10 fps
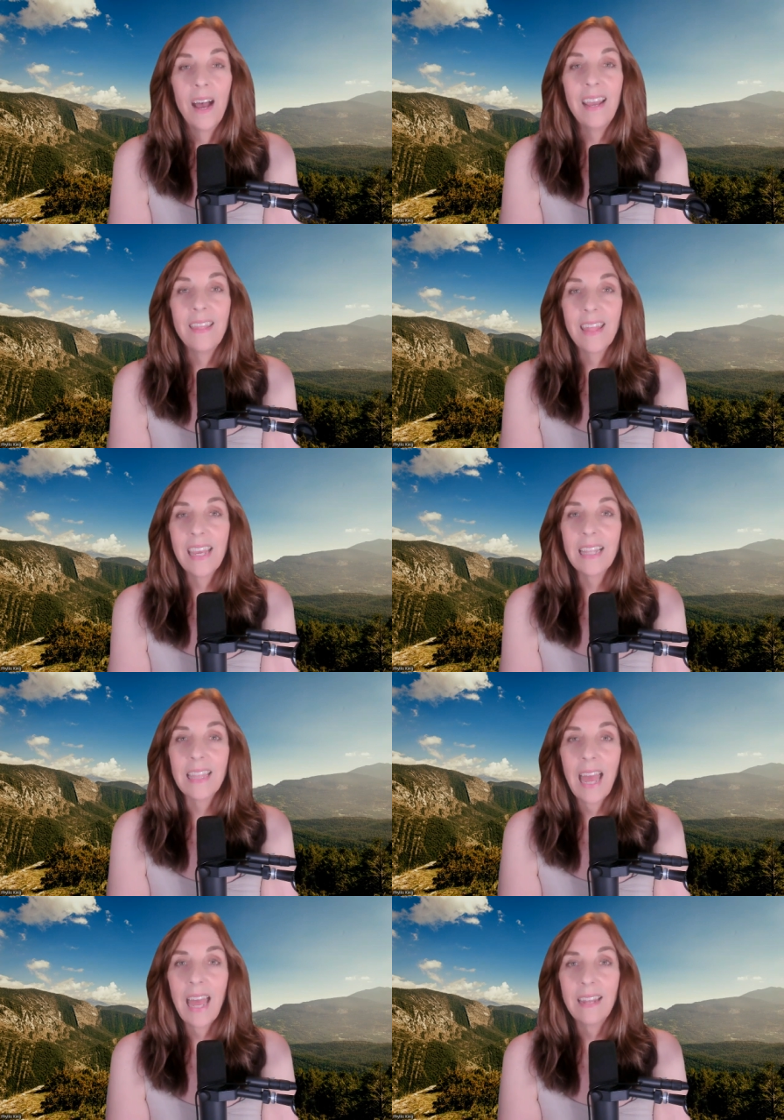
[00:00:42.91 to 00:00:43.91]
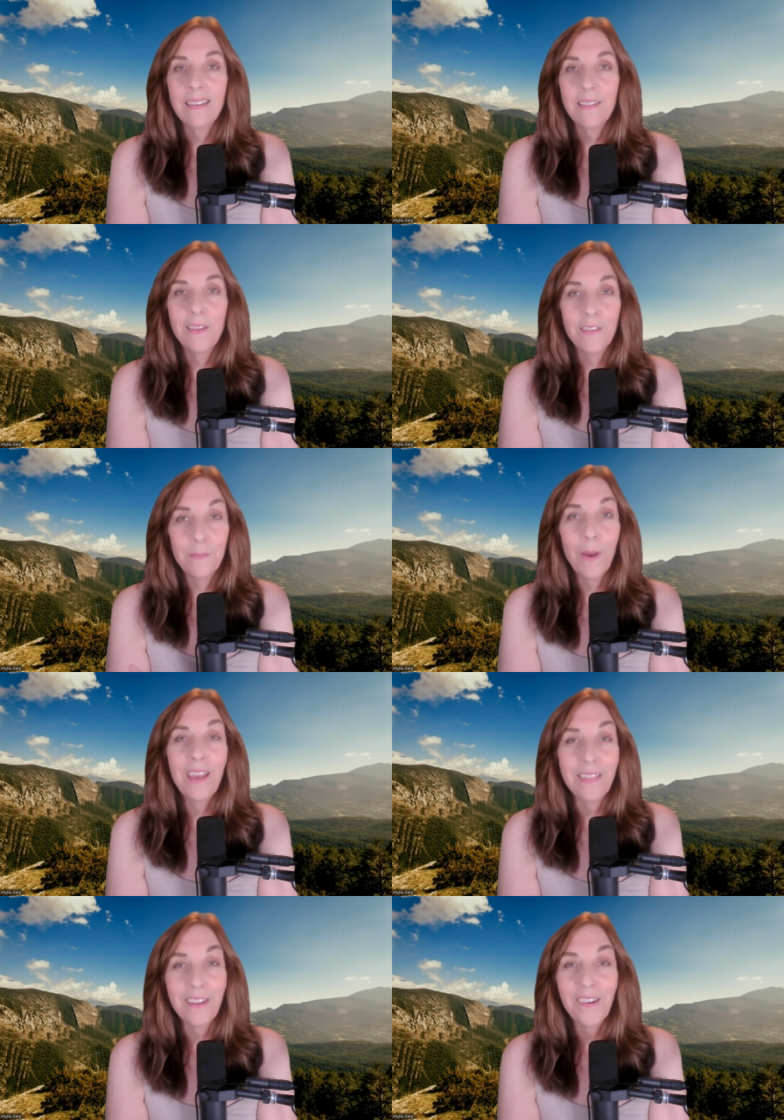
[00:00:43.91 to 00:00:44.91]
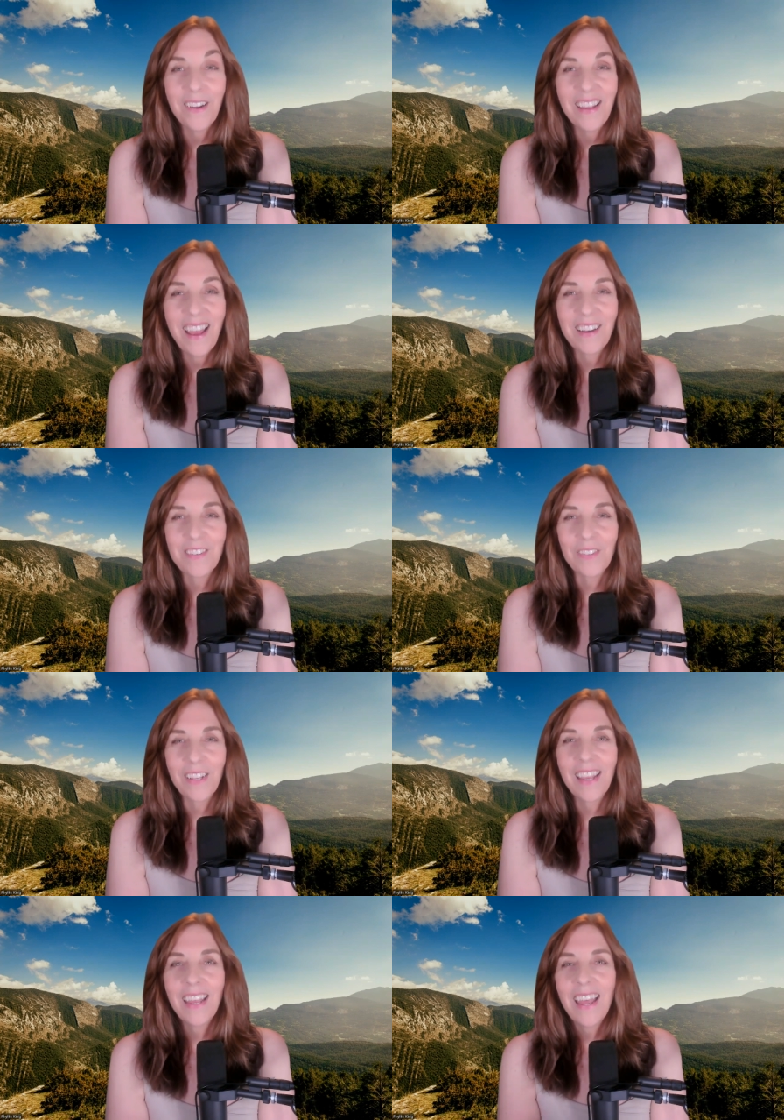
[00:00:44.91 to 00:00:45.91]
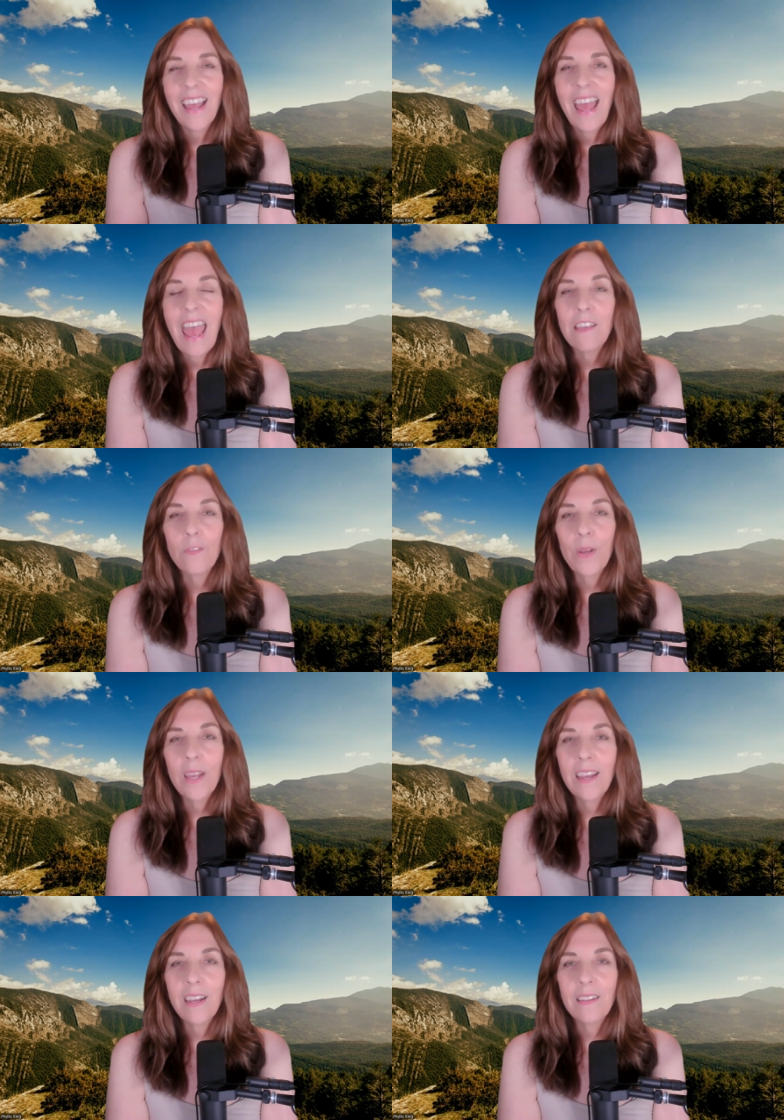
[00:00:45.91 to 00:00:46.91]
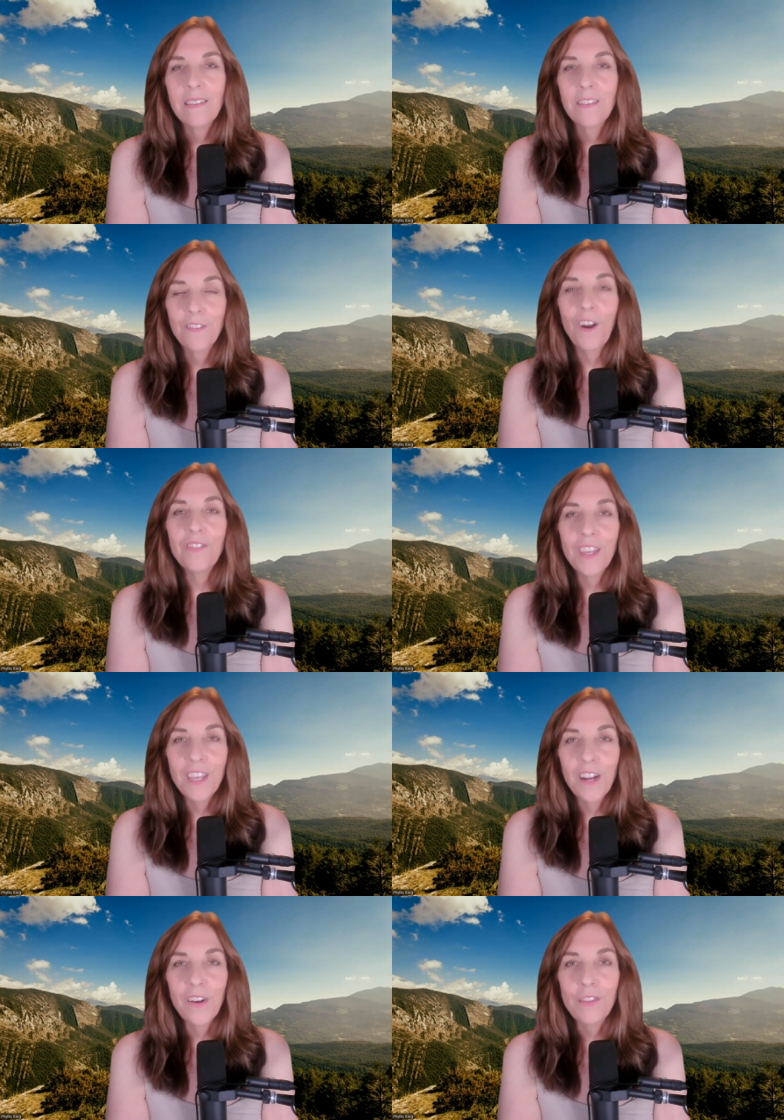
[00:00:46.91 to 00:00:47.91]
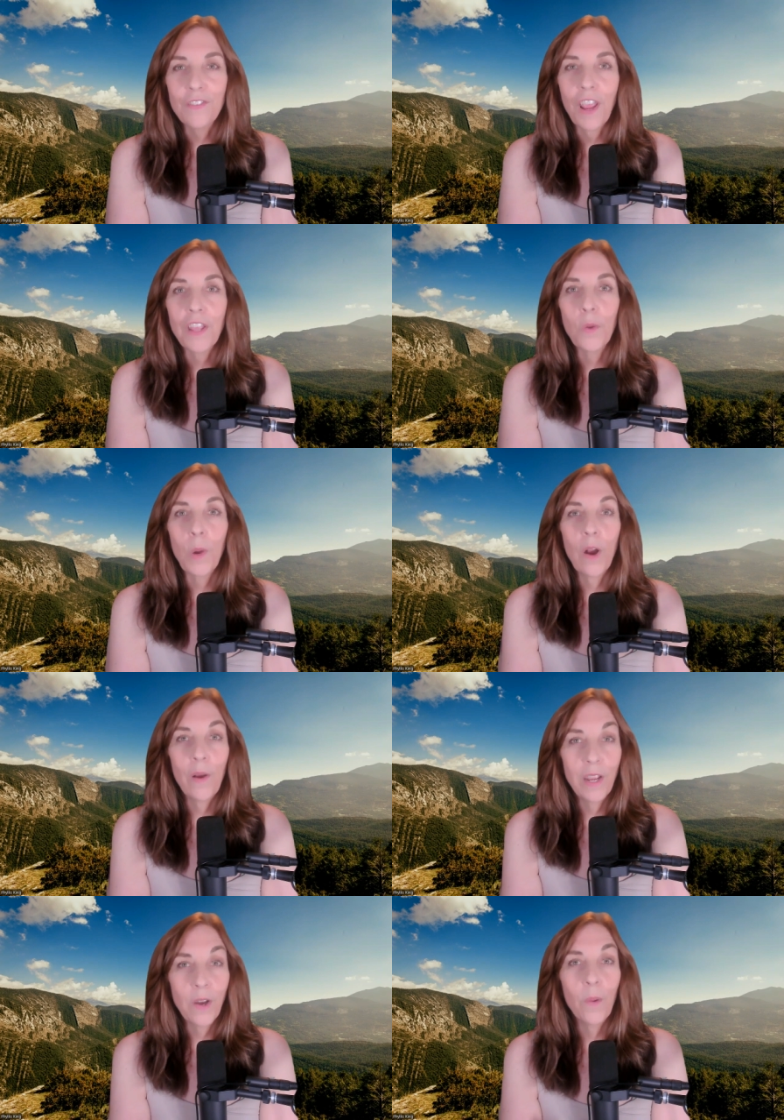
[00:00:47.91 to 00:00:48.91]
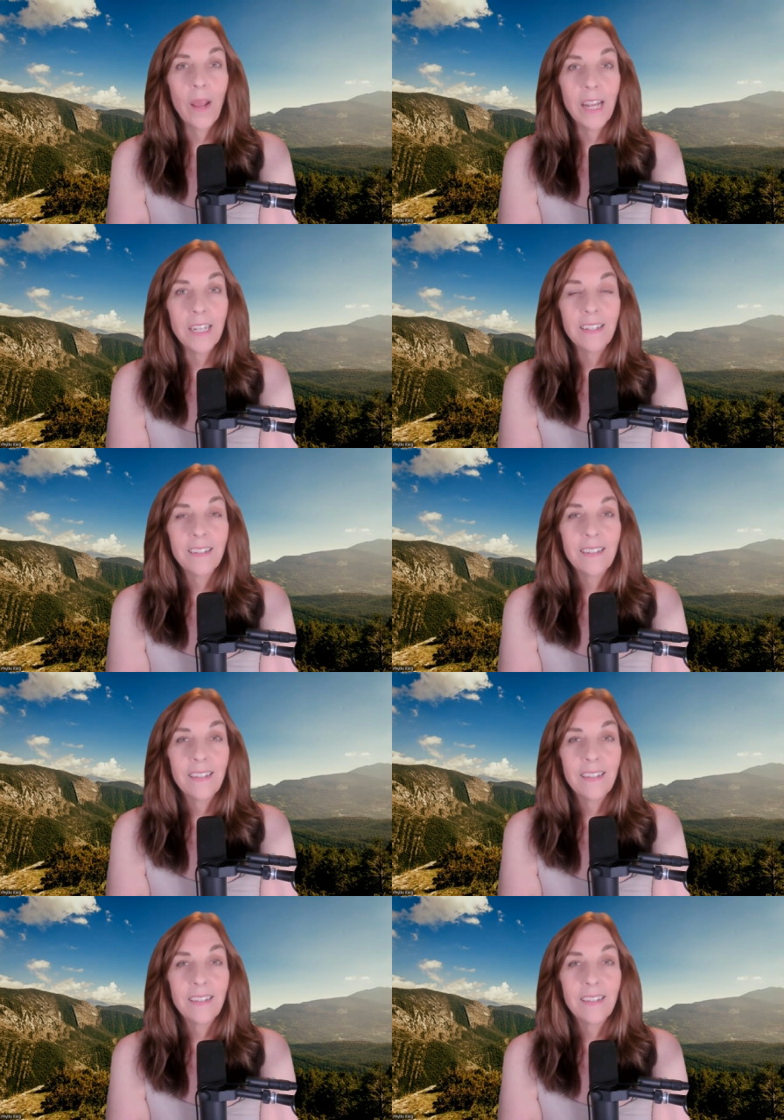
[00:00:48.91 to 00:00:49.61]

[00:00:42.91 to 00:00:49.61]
I think that, and this is my theory actually, as we start the year in January going,